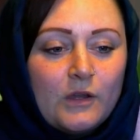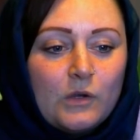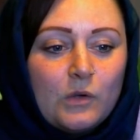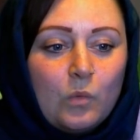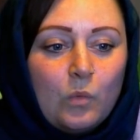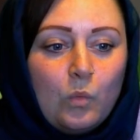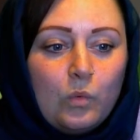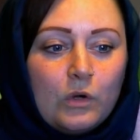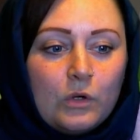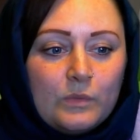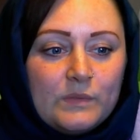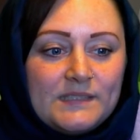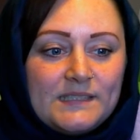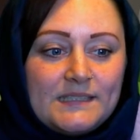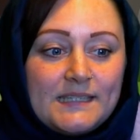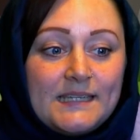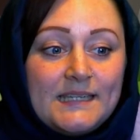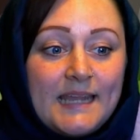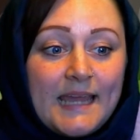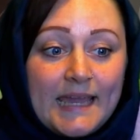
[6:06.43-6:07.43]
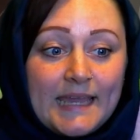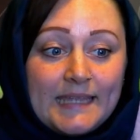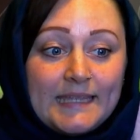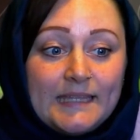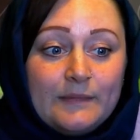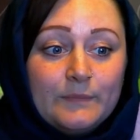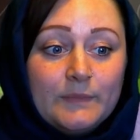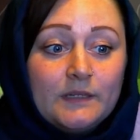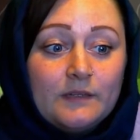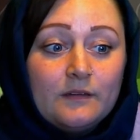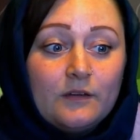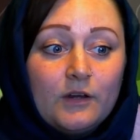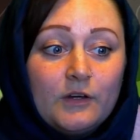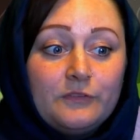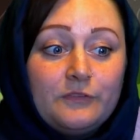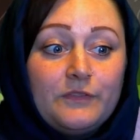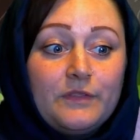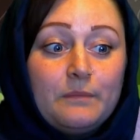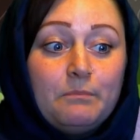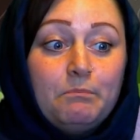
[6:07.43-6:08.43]
What was the name
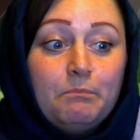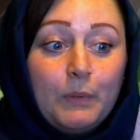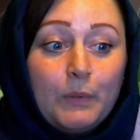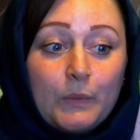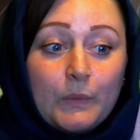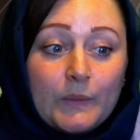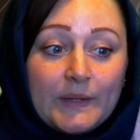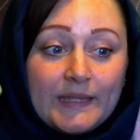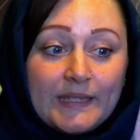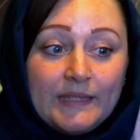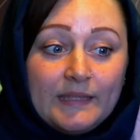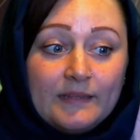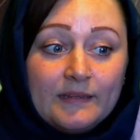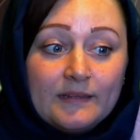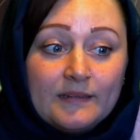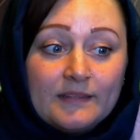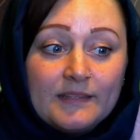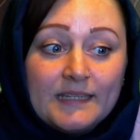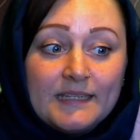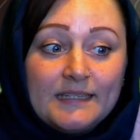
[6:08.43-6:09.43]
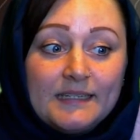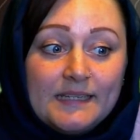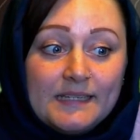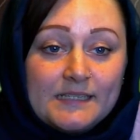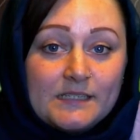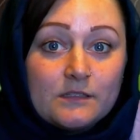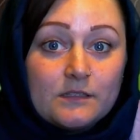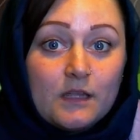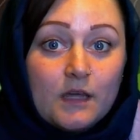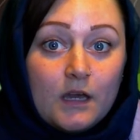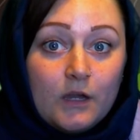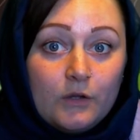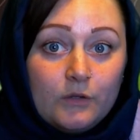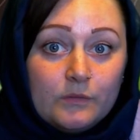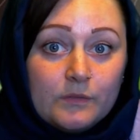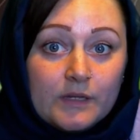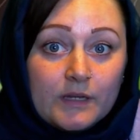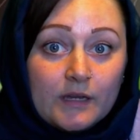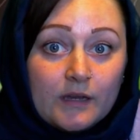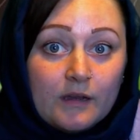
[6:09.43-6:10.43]
of the boy that little
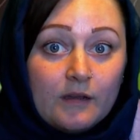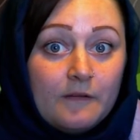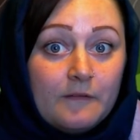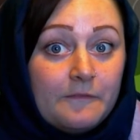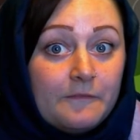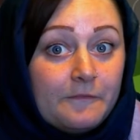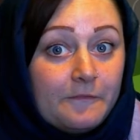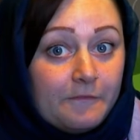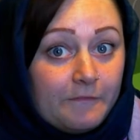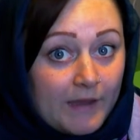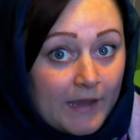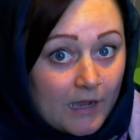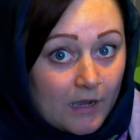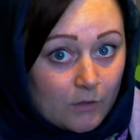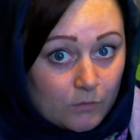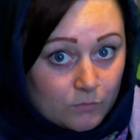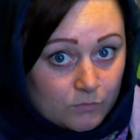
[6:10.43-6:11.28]
Ogre found?